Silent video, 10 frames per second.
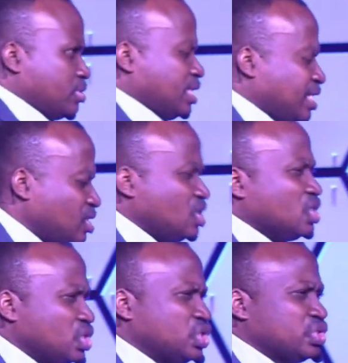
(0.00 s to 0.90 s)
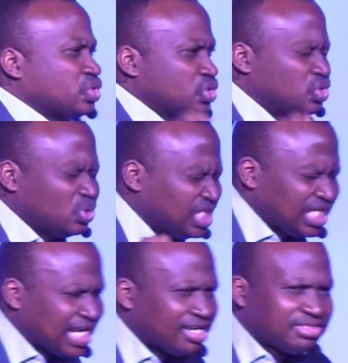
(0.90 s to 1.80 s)
They are not just doing
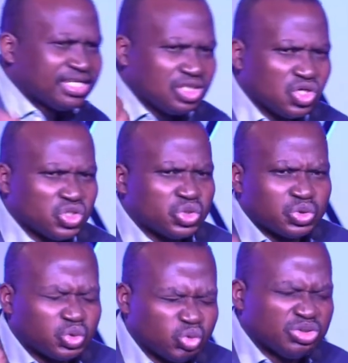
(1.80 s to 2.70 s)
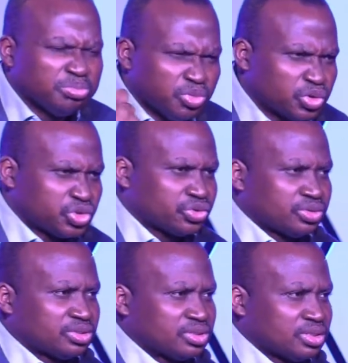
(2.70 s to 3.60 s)
life. They are not just doing
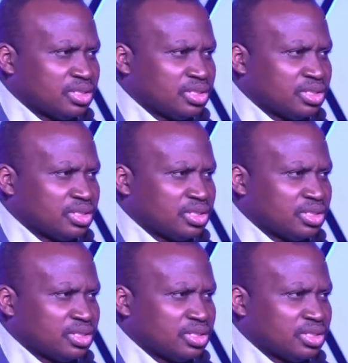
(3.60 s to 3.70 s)
motions.